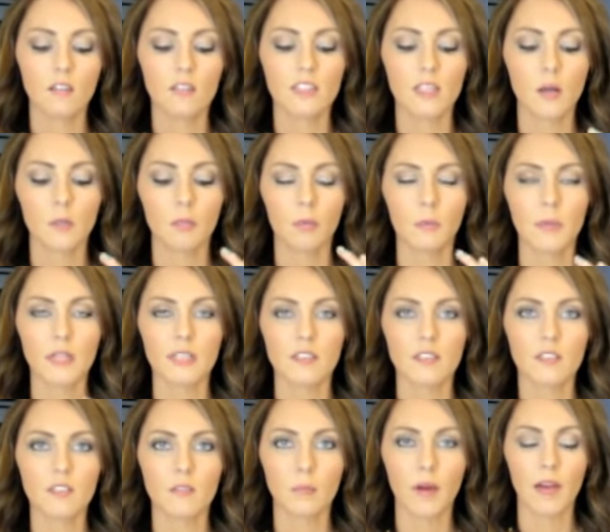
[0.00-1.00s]
supplements
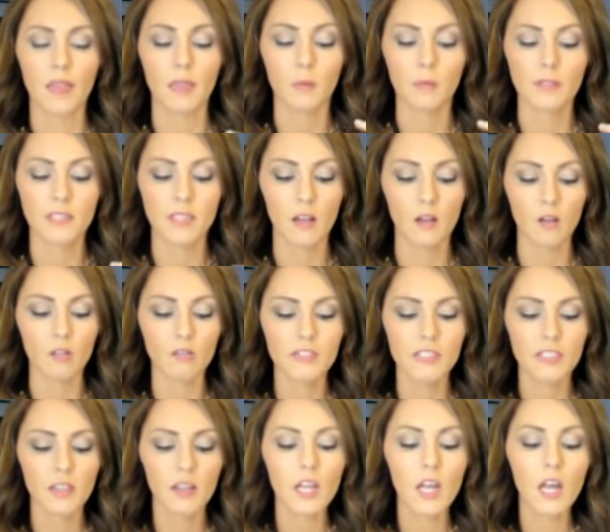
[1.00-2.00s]
by themselves.
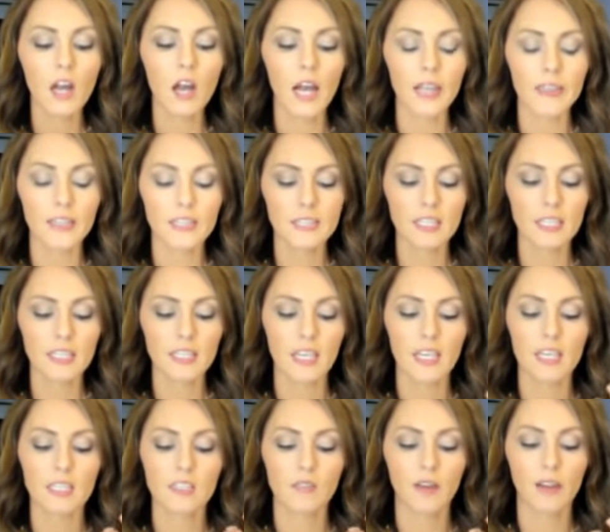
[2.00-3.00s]
This
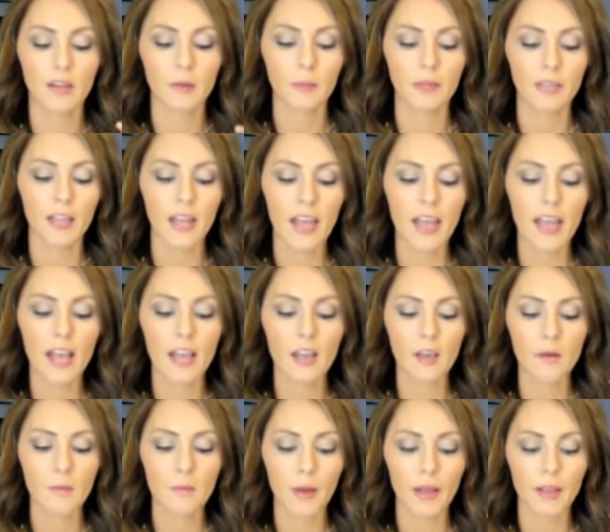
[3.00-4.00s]
contains vitamin A,
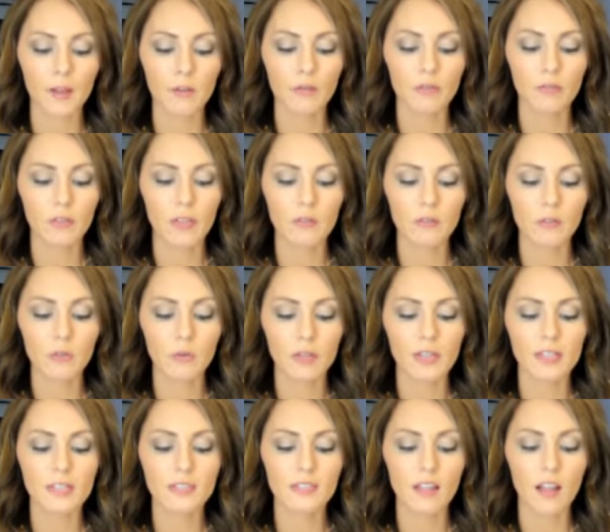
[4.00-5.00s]

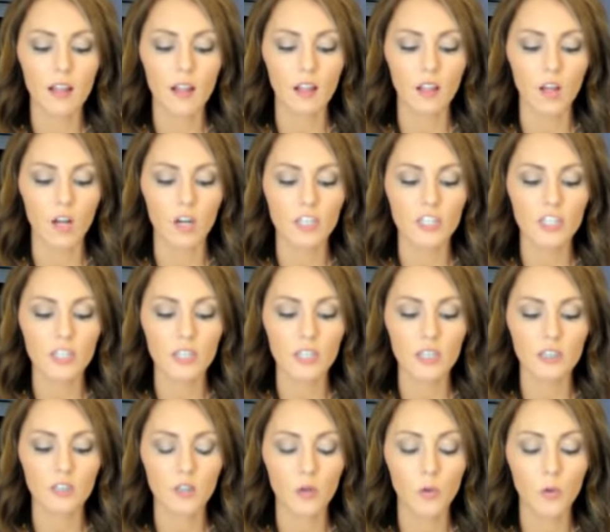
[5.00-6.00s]
bioflavonoids,
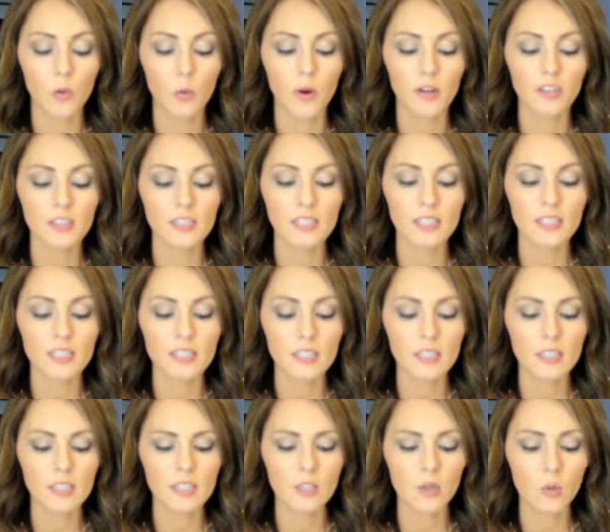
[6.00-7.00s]
L-arginine,
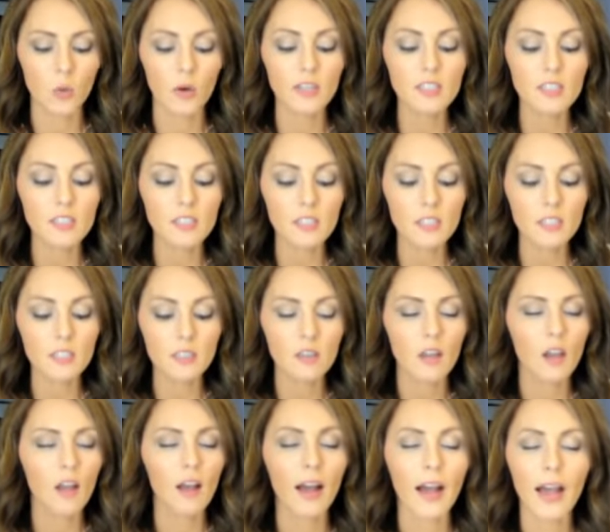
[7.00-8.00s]
quercetin.
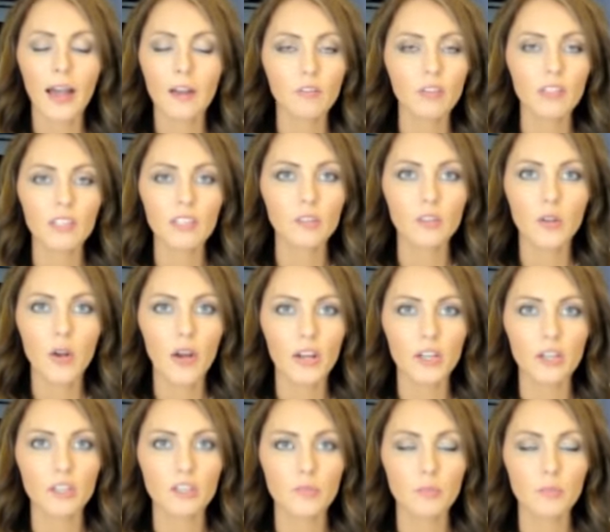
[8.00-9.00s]
I really don't know how you're